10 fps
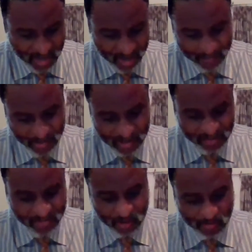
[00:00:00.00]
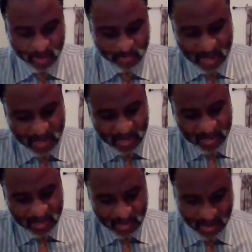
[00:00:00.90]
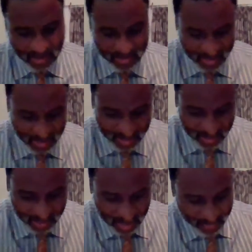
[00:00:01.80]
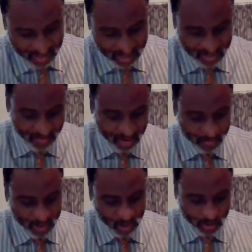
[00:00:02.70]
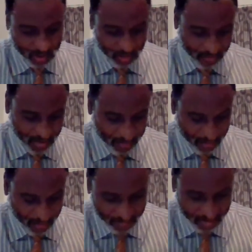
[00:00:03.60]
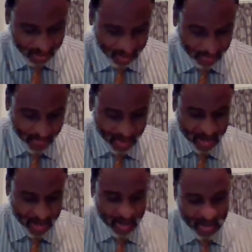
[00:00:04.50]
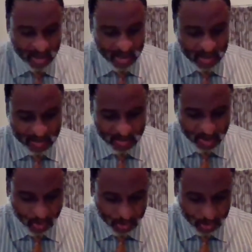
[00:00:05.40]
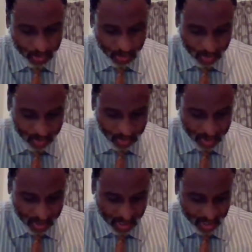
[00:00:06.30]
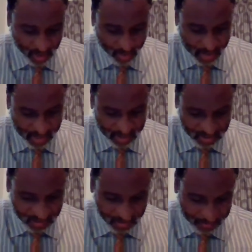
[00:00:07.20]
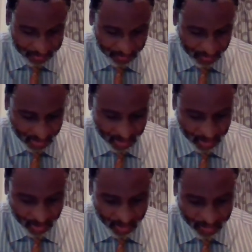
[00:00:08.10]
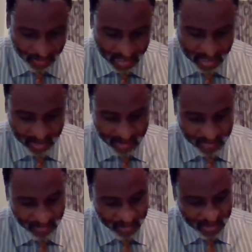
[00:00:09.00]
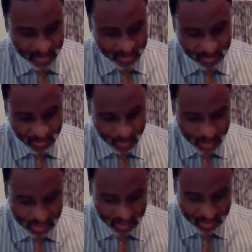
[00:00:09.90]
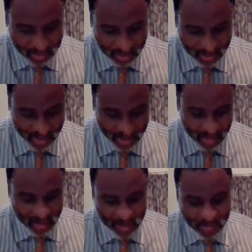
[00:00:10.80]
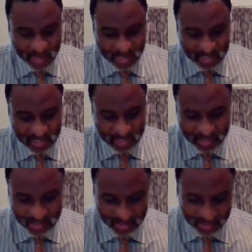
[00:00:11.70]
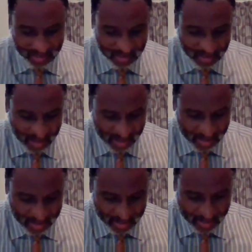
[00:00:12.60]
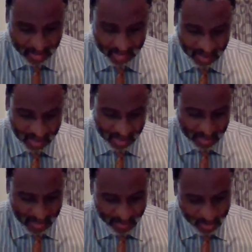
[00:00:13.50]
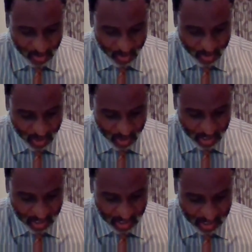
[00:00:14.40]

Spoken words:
African Development Bank and the Climate and Development Special Fund for Africa, let me also express to the family, friends, colleagues, mentees, and the entire climate community